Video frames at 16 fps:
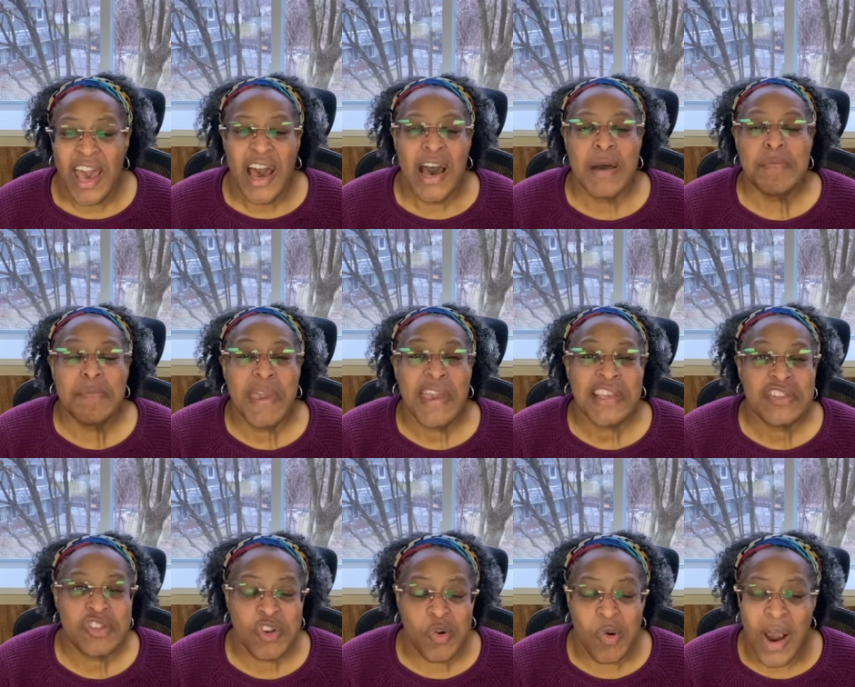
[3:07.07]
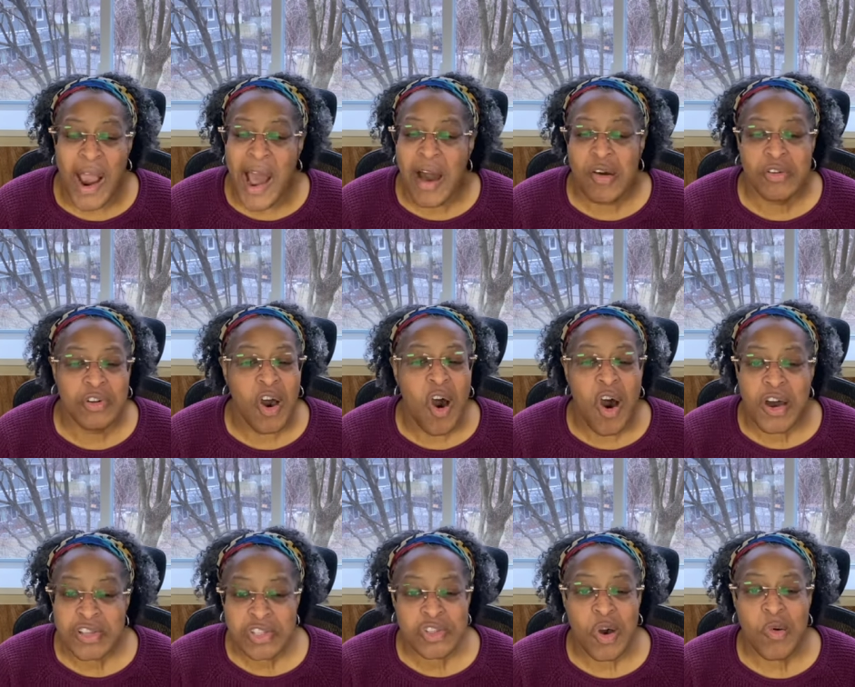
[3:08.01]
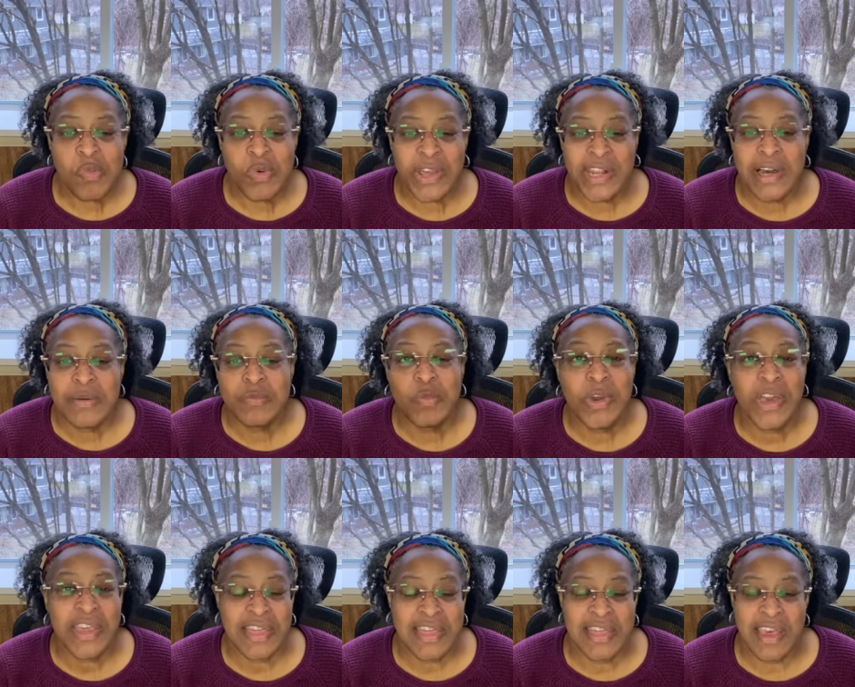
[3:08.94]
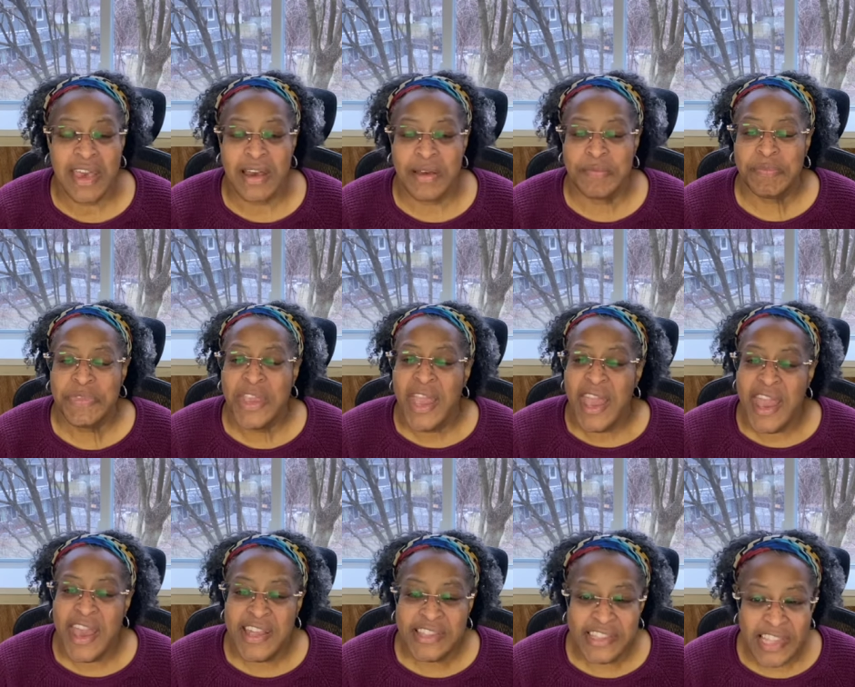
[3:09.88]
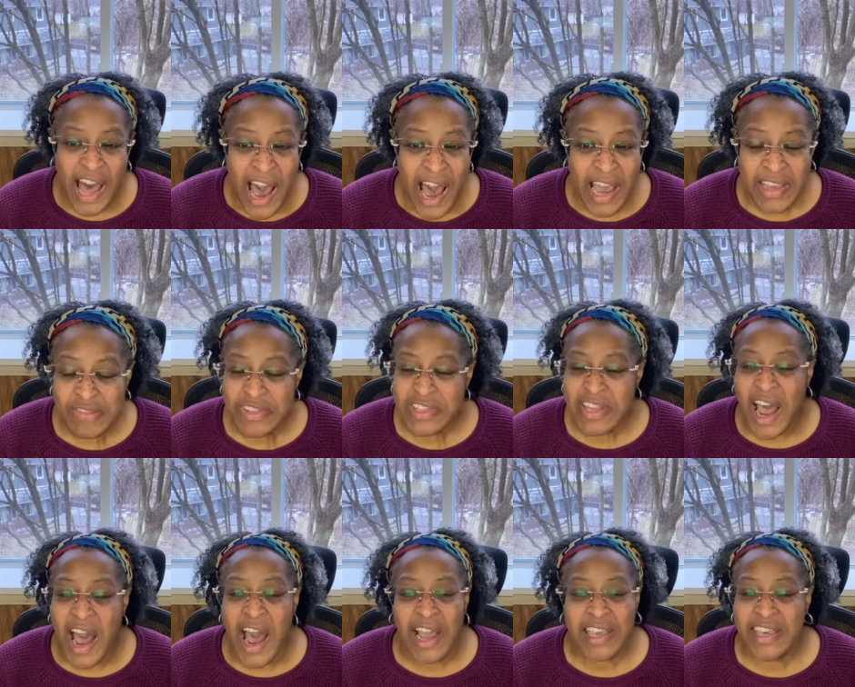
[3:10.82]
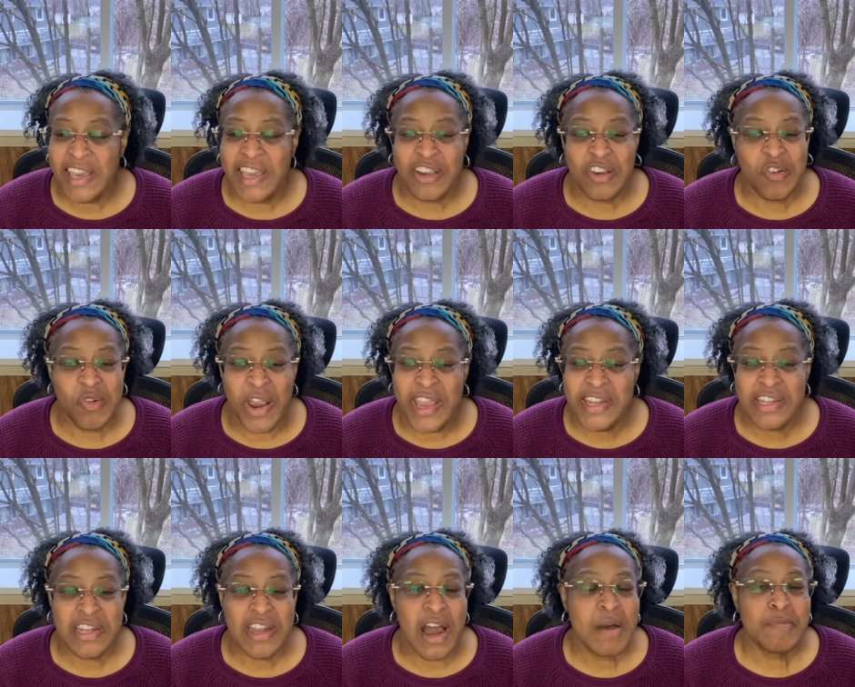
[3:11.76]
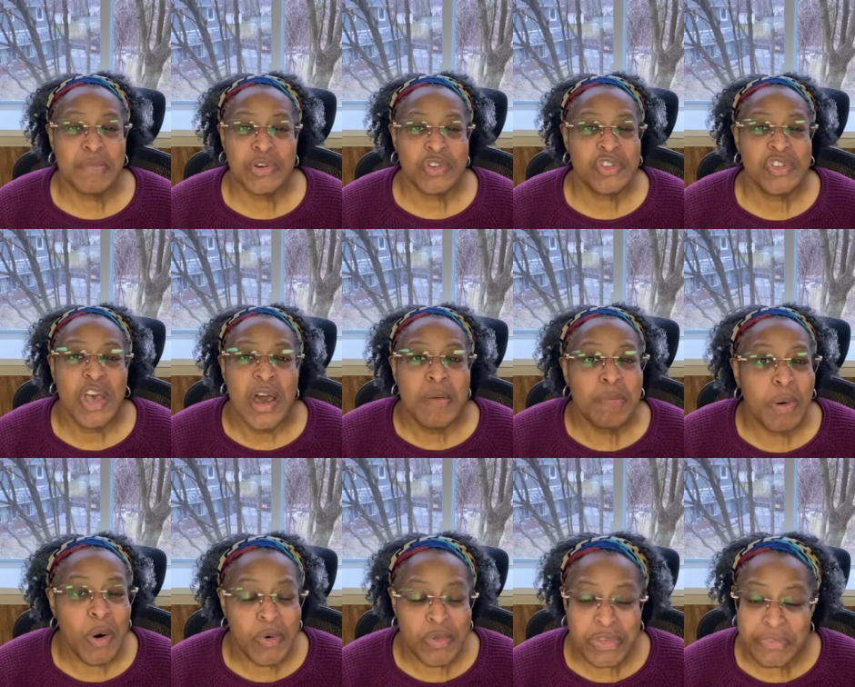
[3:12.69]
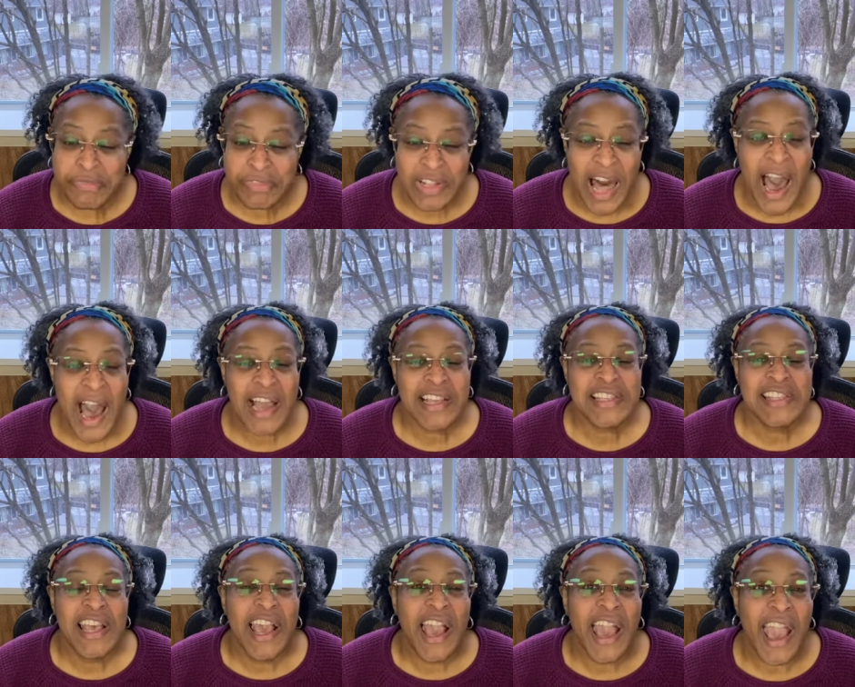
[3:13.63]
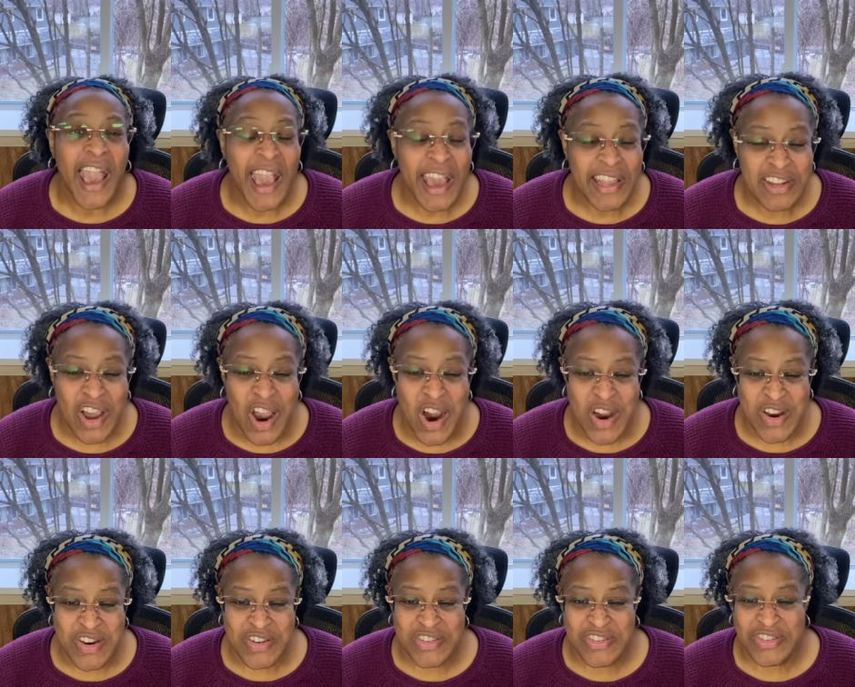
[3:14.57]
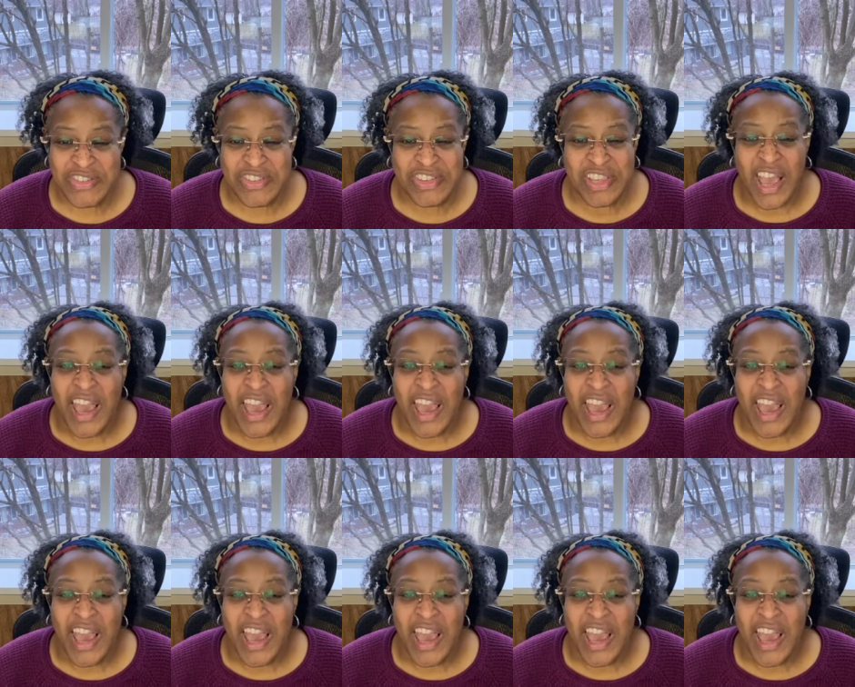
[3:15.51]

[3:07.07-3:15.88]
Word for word: A mixed crowd also went up with them, and livestock in great numbers, both flocks and herds.